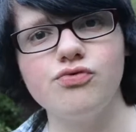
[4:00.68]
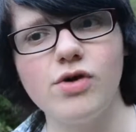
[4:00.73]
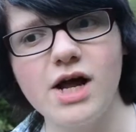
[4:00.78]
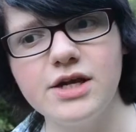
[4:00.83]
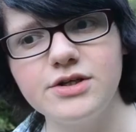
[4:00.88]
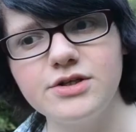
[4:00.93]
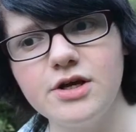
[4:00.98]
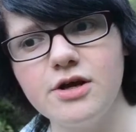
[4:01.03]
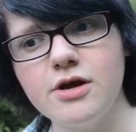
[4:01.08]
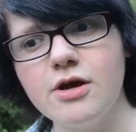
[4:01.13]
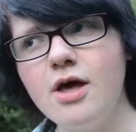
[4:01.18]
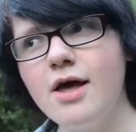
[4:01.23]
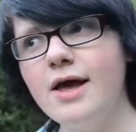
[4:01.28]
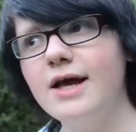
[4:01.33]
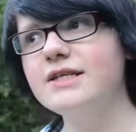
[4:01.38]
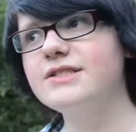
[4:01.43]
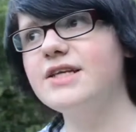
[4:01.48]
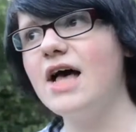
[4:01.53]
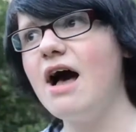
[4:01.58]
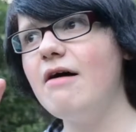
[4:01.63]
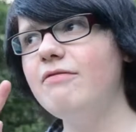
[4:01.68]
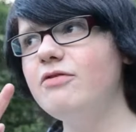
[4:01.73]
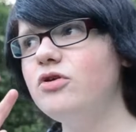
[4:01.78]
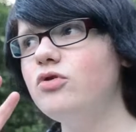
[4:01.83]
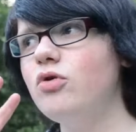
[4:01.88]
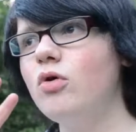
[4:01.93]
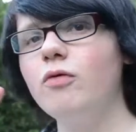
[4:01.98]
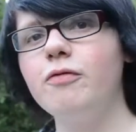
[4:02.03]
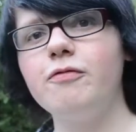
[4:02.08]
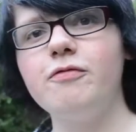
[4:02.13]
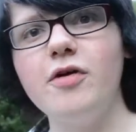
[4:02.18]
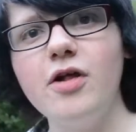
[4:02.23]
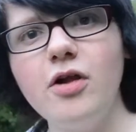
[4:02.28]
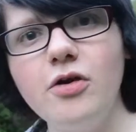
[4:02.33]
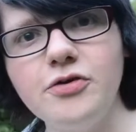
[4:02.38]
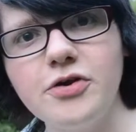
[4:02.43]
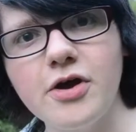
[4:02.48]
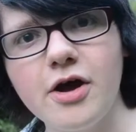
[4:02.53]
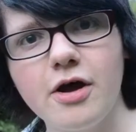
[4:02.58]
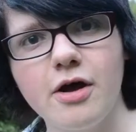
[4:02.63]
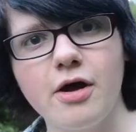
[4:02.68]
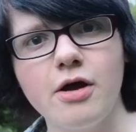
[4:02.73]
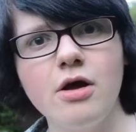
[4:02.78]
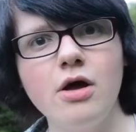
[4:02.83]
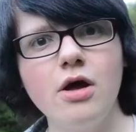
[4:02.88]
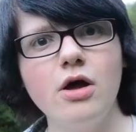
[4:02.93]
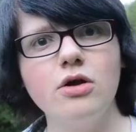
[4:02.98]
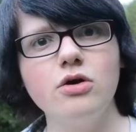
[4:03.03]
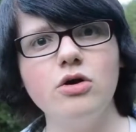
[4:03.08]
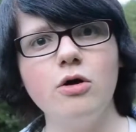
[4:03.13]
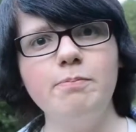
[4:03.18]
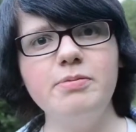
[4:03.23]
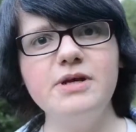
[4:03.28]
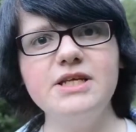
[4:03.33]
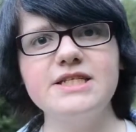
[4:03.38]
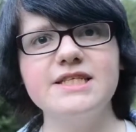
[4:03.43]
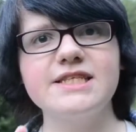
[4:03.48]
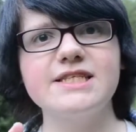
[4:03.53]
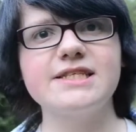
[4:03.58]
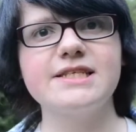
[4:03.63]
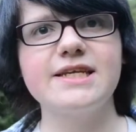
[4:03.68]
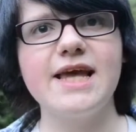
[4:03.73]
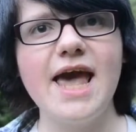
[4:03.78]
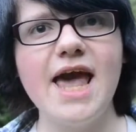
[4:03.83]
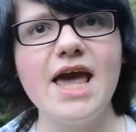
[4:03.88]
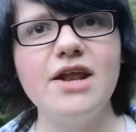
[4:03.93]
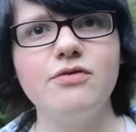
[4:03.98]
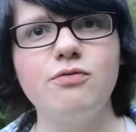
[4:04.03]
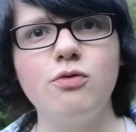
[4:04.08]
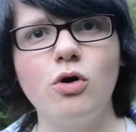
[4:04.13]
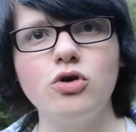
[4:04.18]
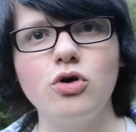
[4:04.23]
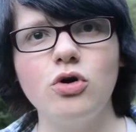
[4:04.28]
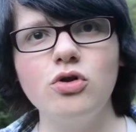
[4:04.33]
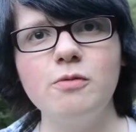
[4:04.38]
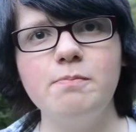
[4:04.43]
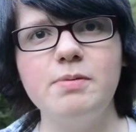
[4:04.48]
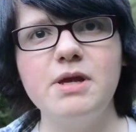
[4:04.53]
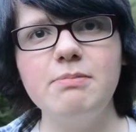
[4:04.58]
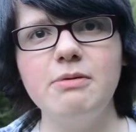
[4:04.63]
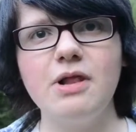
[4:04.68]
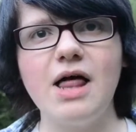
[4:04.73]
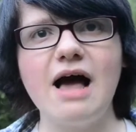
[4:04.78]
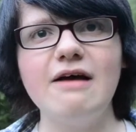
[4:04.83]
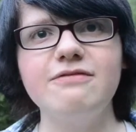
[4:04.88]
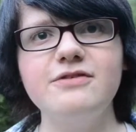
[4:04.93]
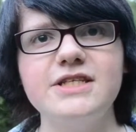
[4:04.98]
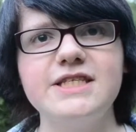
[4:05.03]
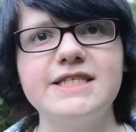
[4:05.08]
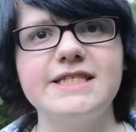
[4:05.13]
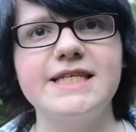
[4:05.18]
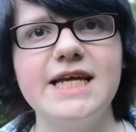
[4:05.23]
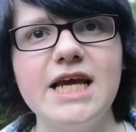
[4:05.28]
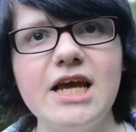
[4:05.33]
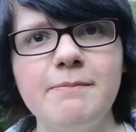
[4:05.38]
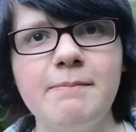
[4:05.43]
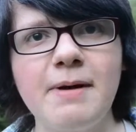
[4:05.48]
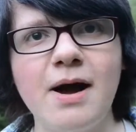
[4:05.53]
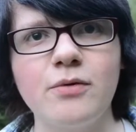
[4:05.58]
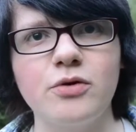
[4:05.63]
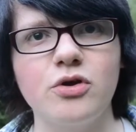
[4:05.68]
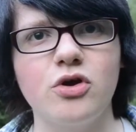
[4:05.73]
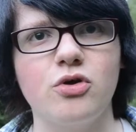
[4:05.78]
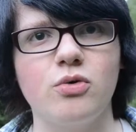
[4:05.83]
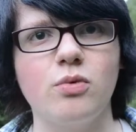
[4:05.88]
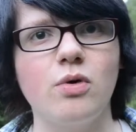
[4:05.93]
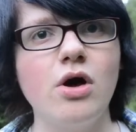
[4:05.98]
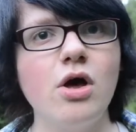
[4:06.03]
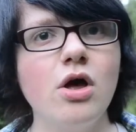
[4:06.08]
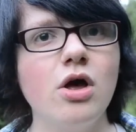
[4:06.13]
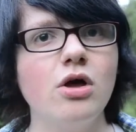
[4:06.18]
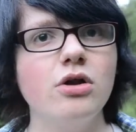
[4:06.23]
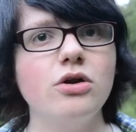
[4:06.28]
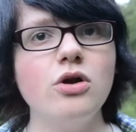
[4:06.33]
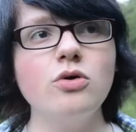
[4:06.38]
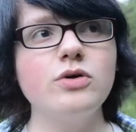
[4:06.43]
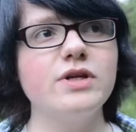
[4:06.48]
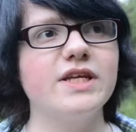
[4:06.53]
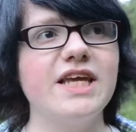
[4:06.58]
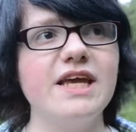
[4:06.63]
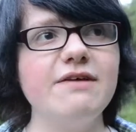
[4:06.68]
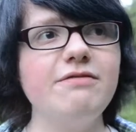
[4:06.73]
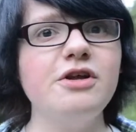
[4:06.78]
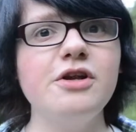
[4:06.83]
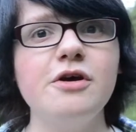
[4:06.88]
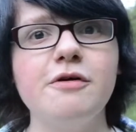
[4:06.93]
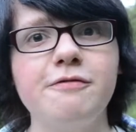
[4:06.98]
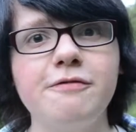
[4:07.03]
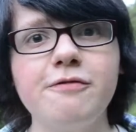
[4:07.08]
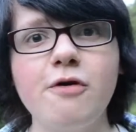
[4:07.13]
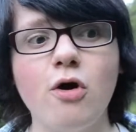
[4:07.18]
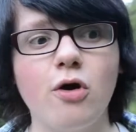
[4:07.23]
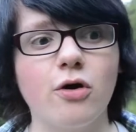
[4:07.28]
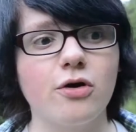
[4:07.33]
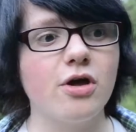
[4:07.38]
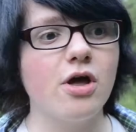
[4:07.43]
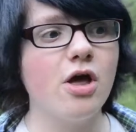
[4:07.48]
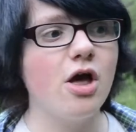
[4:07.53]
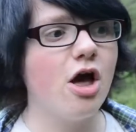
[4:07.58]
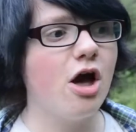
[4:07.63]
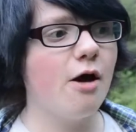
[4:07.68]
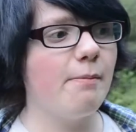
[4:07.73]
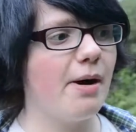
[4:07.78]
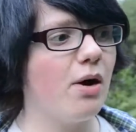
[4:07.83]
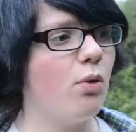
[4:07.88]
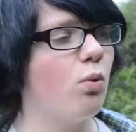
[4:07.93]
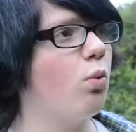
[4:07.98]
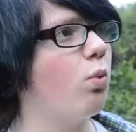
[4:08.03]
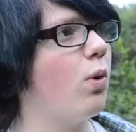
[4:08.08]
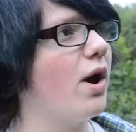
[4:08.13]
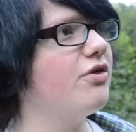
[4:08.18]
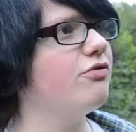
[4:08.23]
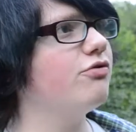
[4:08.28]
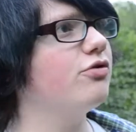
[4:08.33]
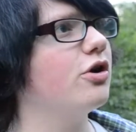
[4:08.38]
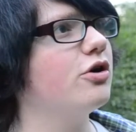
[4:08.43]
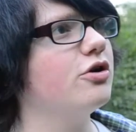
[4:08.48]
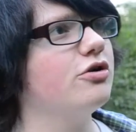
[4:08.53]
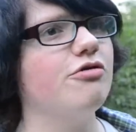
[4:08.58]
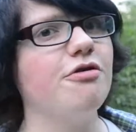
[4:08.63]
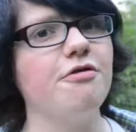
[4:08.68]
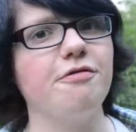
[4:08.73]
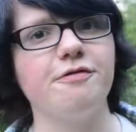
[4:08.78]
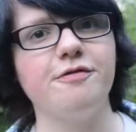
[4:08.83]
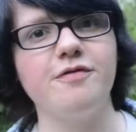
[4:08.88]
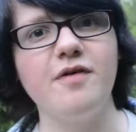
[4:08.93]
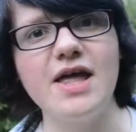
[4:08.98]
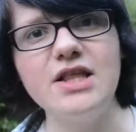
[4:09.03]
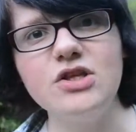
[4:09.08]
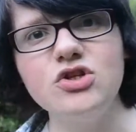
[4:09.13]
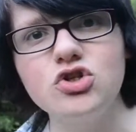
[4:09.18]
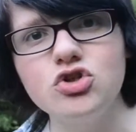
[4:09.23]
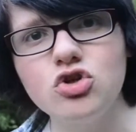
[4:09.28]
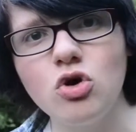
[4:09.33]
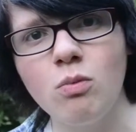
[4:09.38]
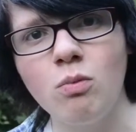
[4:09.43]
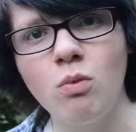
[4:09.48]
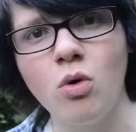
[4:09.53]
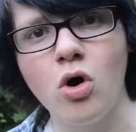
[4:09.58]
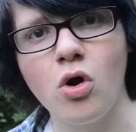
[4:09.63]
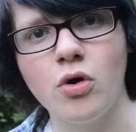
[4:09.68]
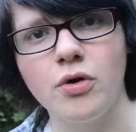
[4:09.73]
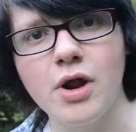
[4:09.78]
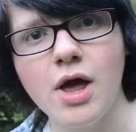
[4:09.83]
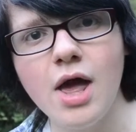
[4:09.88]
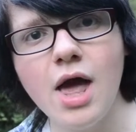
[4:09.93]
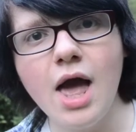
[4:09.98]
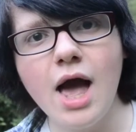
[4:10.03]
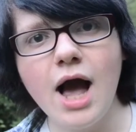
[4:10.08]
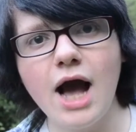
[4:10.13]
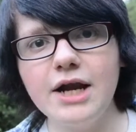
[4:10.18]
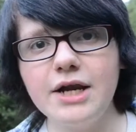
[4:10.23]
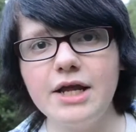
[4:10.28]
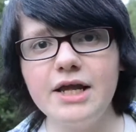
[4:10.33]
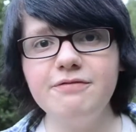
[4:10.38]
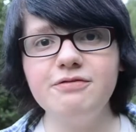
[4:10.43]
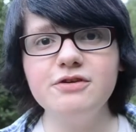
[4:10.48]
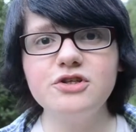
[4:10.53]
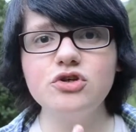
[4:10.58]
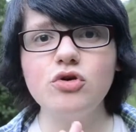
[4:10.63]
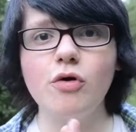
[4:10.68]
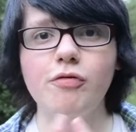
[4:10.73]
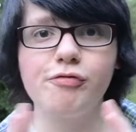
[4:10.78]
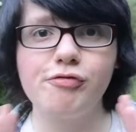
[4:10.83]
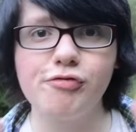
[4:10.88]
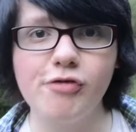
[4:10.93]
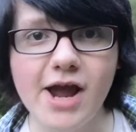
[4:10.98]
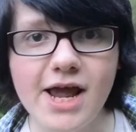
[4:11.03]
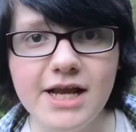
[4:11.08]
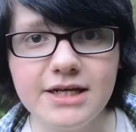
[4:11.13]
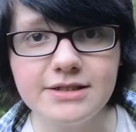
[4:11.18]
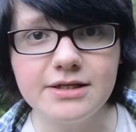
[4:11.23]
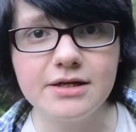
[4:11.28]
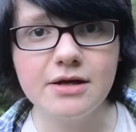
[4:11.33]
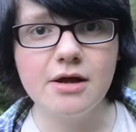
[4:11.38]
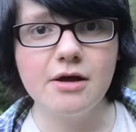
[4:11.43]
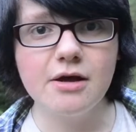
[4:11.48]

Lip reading: ranter is having no filter, not being scared of what other people have to say about you, not giving a fuck about whether or not you offend someone. And if it's your friend,